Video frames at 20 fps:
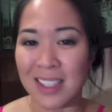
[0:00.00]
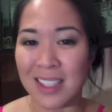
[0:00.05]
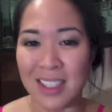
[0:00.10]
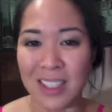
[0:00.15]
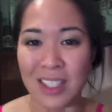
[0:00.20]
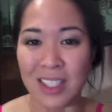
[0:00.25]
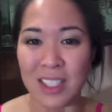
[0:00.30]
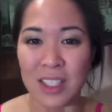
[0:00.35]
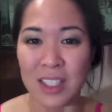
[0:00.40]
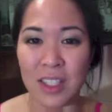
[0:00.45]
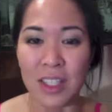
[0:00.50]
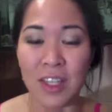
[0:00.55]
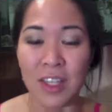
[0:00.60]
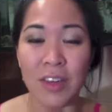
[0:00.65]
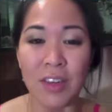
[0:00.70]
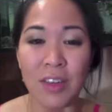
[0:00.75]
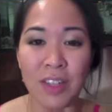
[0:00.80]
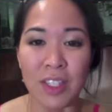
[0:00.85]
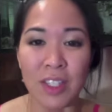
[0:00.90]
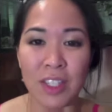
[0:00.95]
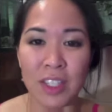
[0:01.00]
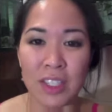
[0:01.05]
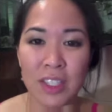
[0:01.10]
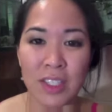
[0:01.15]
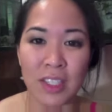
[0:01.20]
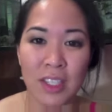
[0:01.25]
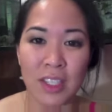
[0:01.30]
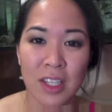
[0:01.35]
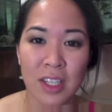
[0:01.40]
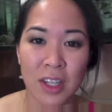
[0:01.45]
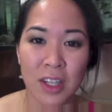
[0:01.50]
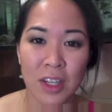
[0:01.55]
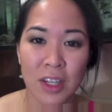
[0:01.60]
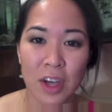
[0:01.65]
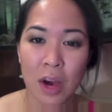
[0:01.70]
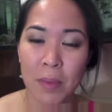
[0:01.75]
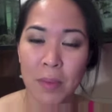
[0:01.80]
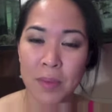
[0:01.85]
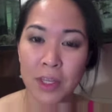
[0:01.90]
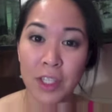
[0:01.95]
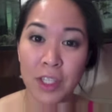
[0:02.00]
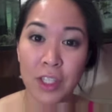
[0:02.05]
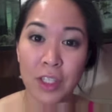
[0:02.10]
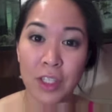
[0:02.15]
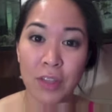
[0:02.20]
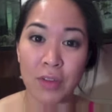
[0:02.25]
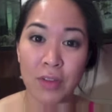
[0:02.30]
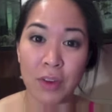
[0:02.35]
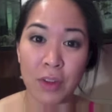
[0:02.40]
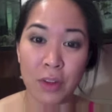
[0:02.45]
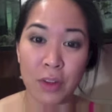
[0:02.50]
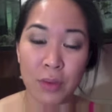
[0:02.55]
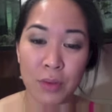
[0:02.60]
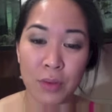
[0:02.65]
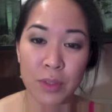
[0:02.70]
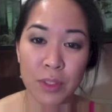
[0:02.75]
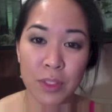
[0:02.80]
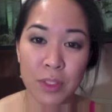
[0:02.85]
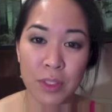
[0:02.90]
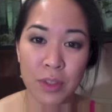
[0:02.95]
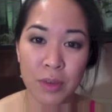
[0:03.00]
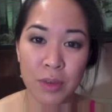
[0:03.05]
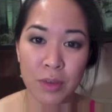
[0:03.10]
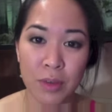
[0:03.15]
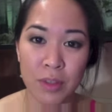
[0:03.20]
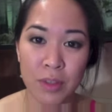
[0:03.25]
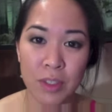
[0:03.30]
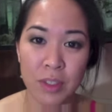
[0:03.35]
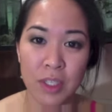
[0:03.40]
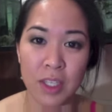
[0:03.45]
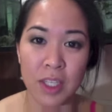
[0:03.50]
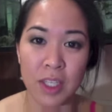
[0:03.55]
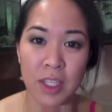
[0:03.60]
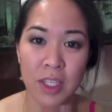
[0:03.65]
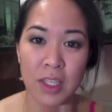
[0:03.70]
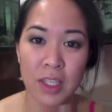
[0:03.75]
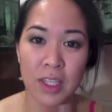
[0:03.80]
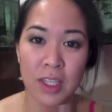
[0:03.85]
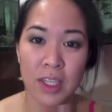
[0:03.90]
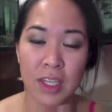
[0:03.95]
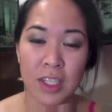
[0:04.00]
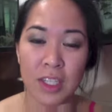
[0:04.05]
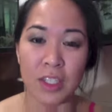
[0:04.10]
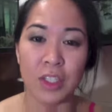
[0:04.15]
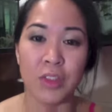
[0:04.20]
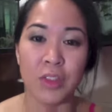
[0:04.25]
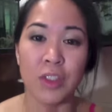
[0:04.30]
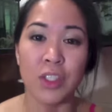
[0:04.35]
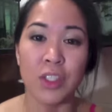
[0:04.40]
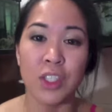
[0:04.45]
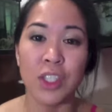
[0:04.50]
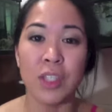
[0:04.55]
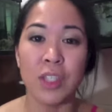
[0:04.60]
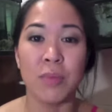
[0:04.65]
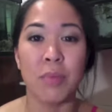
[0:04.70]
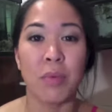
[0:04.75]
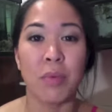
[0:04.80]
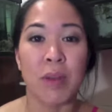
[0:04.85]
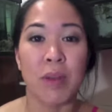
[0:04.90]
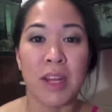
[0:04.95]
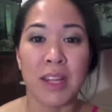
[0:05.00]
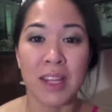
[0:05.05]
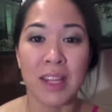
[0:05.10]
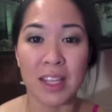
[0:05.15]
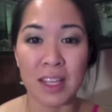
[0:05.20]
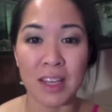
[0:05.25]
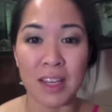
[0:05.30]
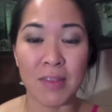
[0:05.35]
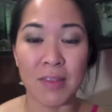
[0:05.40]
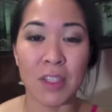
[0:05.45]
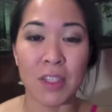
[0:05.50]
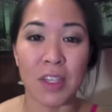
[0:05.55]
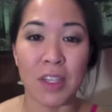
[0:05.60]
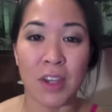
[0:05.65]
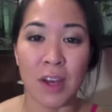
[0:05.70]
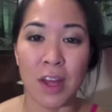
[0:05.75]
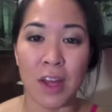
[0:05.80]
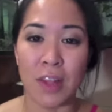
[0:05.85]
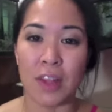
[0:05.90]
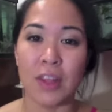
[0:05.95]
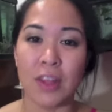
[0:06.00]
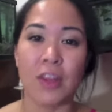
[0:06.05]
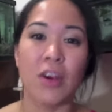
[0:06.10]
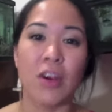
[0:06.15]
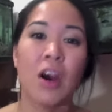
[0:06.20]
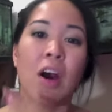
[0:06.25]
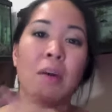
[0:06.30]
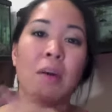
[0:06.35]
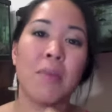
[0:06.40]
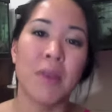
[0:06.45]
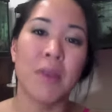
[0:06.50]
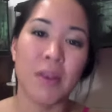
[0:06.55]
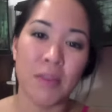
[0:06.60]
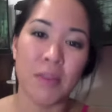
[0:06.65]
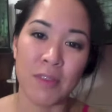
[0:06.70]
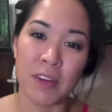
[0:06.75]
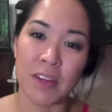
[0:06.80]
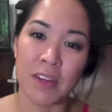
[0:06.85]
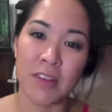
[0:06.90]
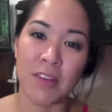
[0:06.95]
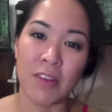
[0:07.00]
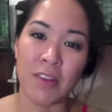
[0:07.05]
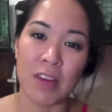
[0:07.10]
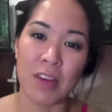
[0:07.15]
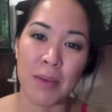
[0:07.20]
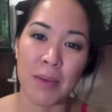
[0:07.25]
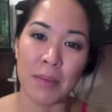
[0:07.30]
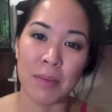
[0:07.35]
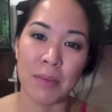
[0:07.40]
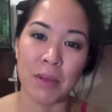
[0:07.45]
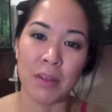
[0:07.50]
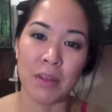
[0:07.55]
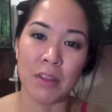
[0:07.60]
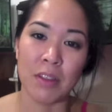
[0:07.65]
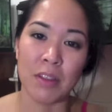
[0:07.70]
It's literally just the combination of all those, the astringent bright leaves and then the calming effect of the chamomile.